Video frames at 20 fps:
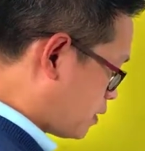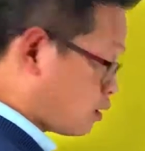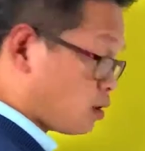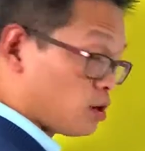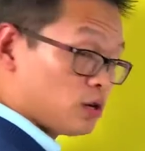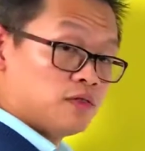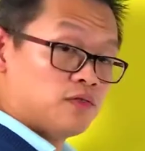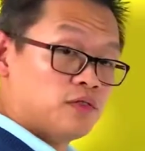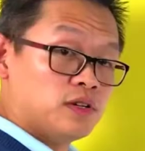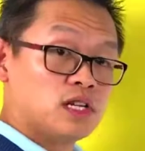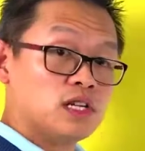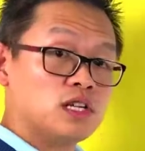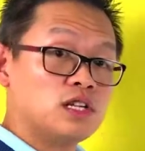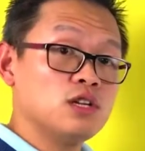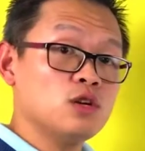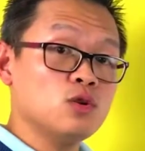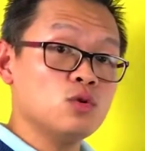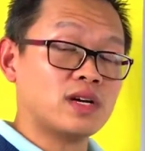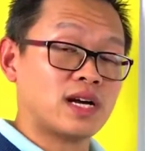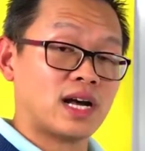or even the
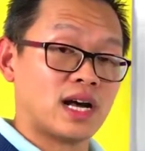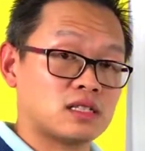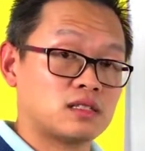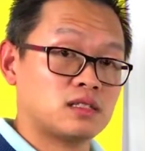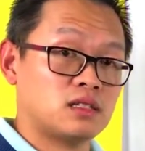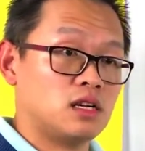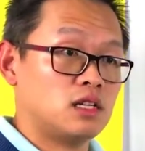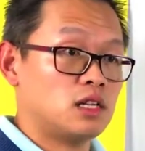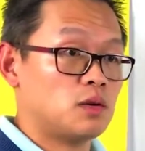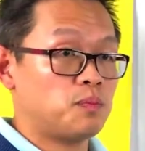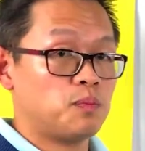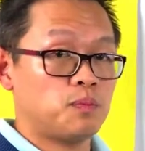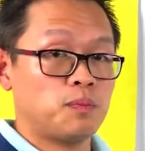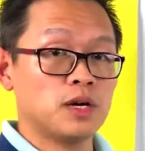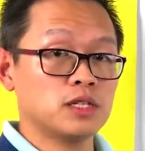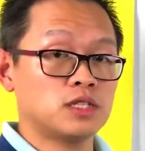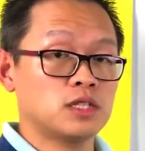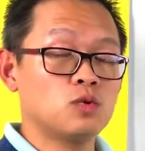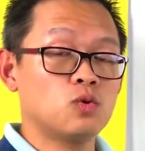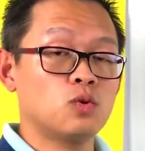newscaster, the
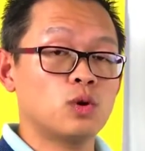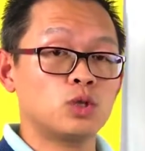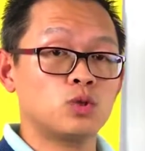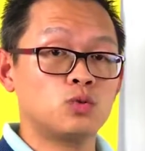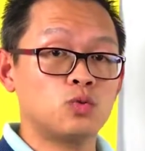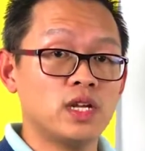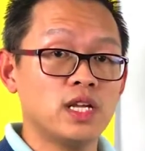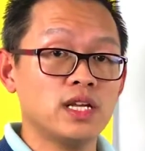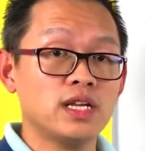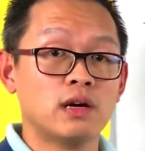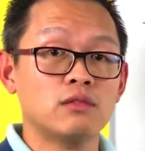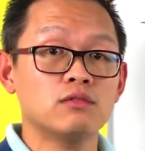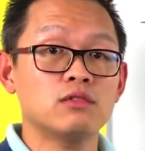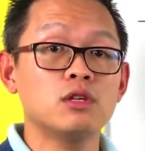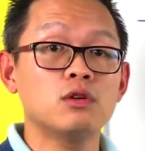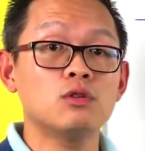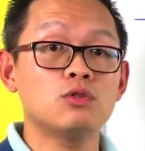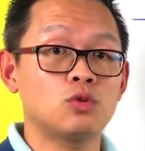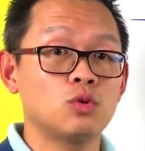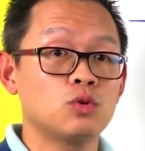person who is reading out
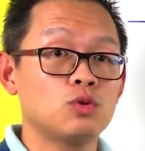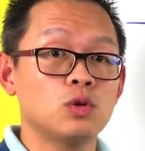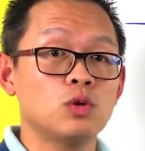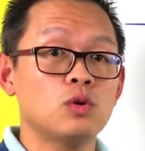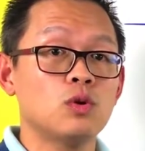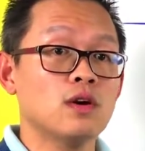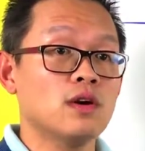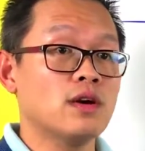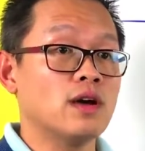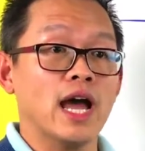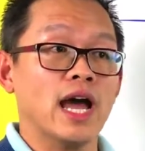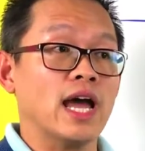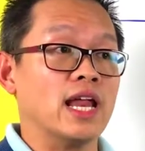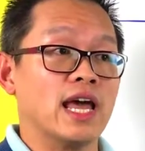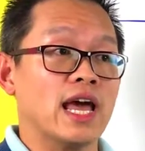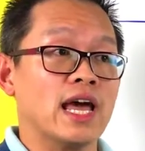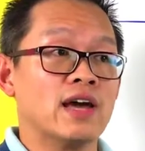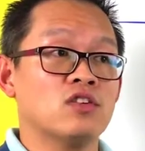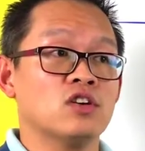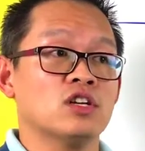news to you at
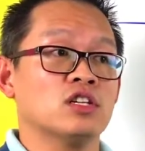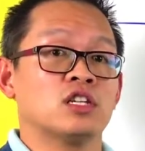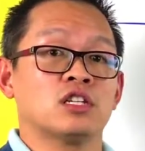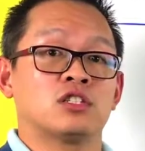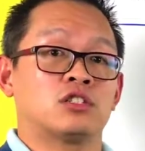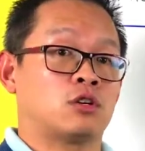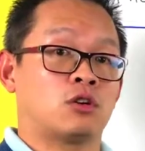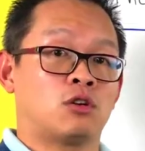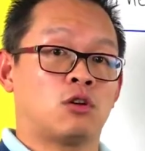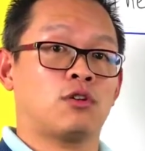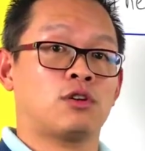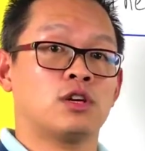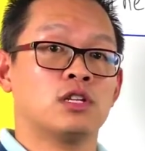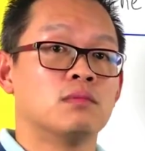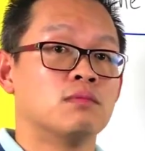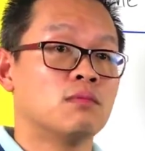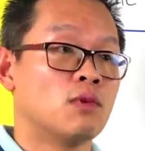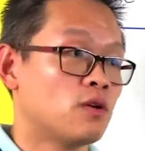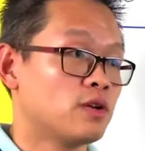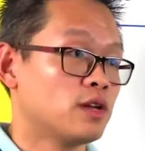every 6 o'clock in
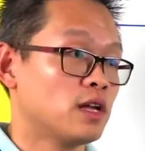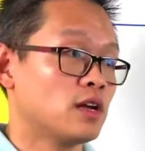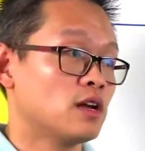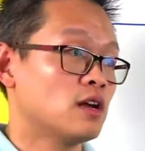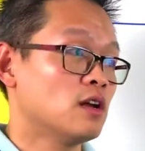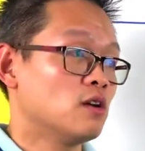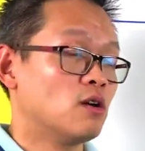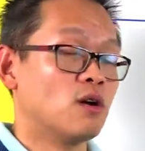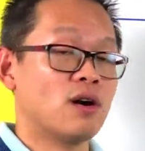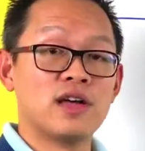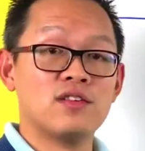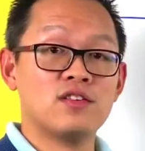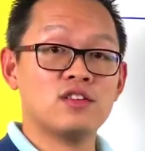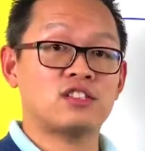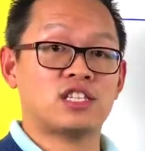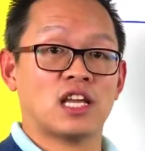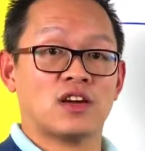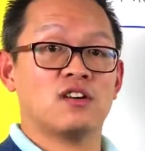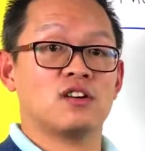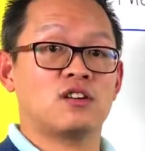the morning, or every
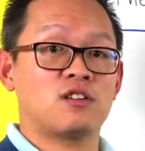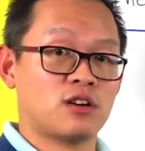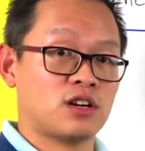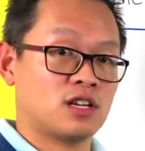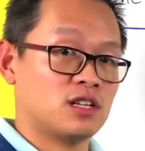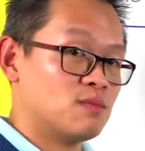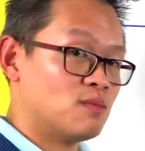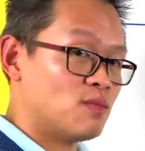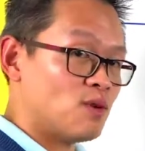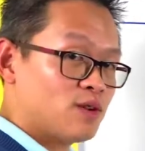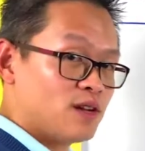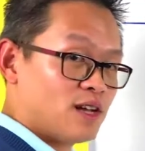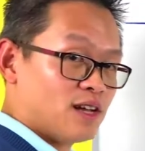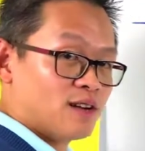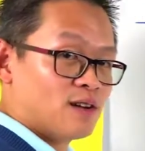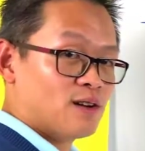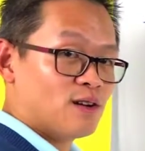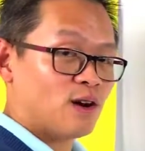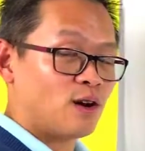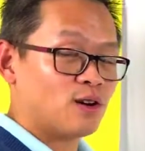7 o'clock in the
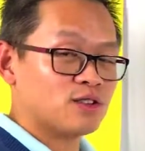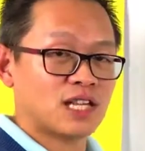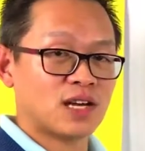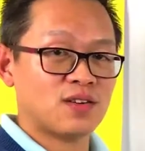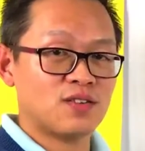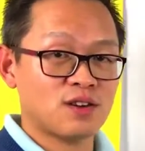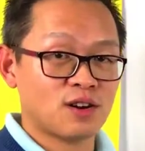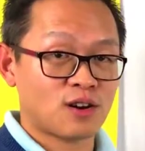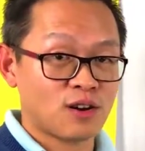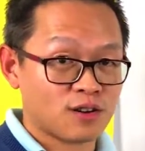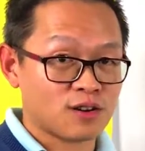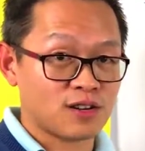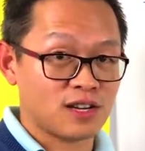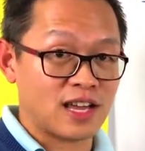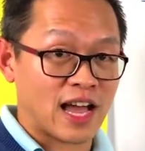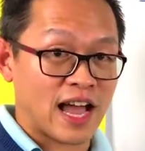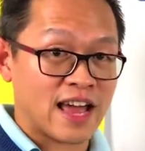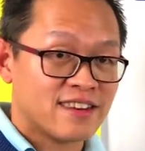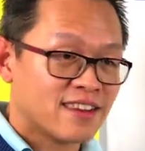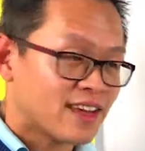morning, or 7 o'clock
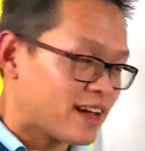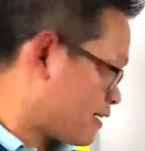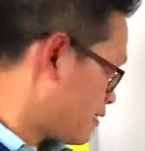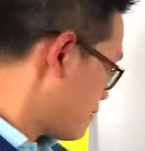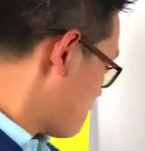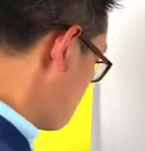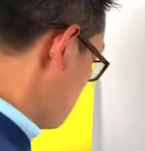at night.